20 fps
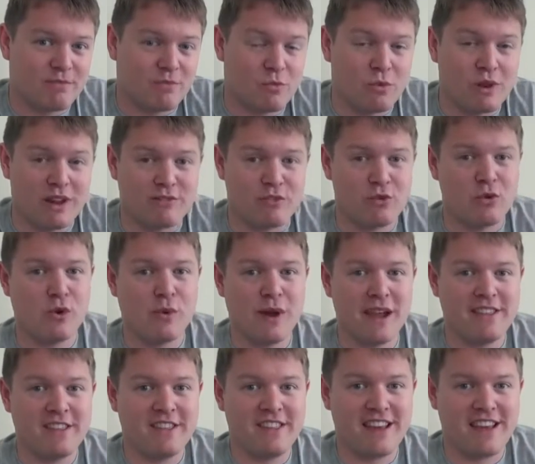We'll have to
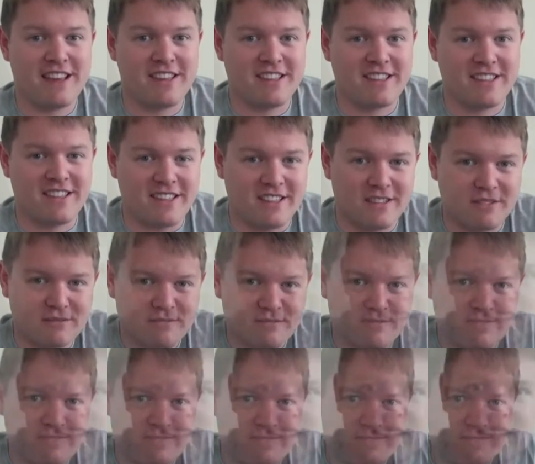await the tests.
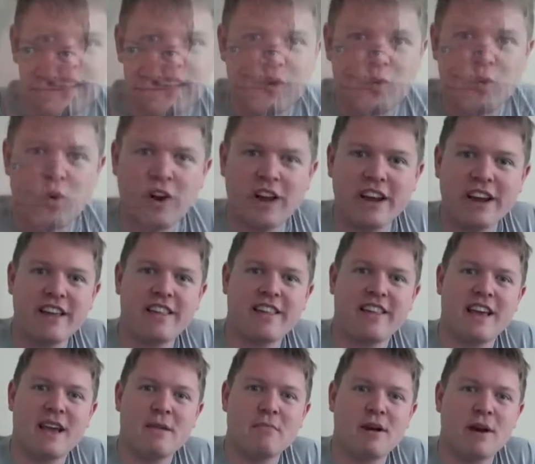What can I
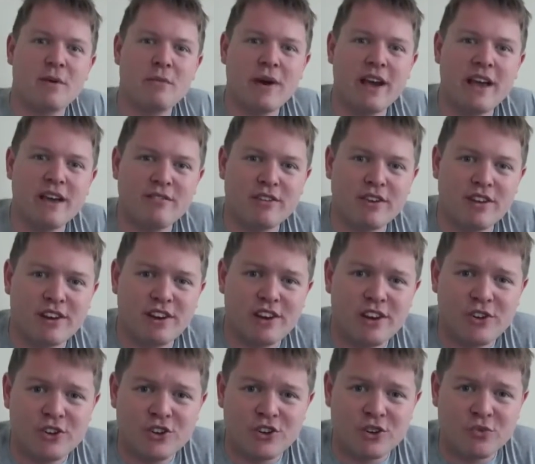say by way of a
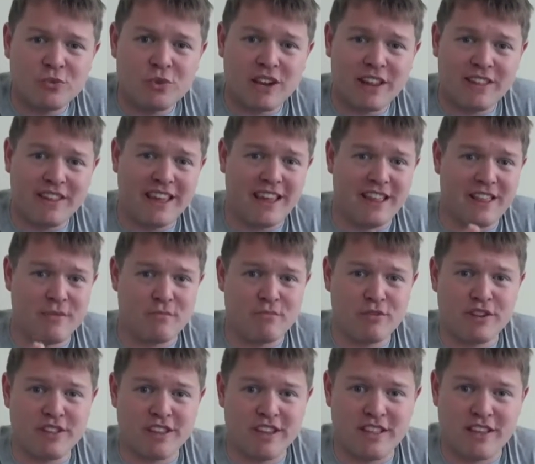conclusion? Well, I think it's a pretty